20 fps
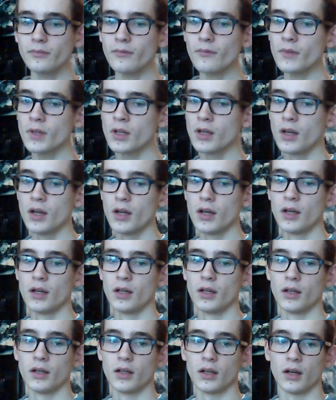
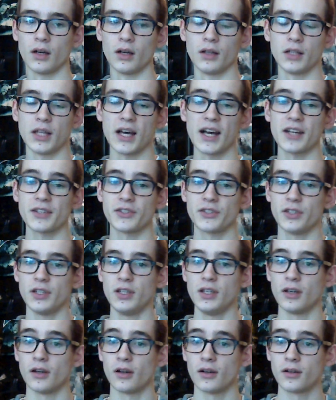Last ER we
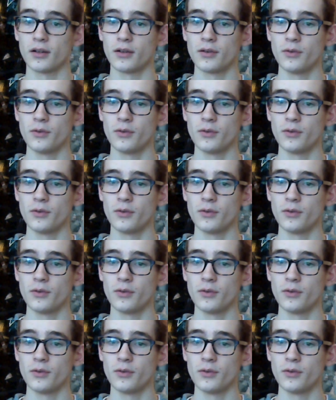built a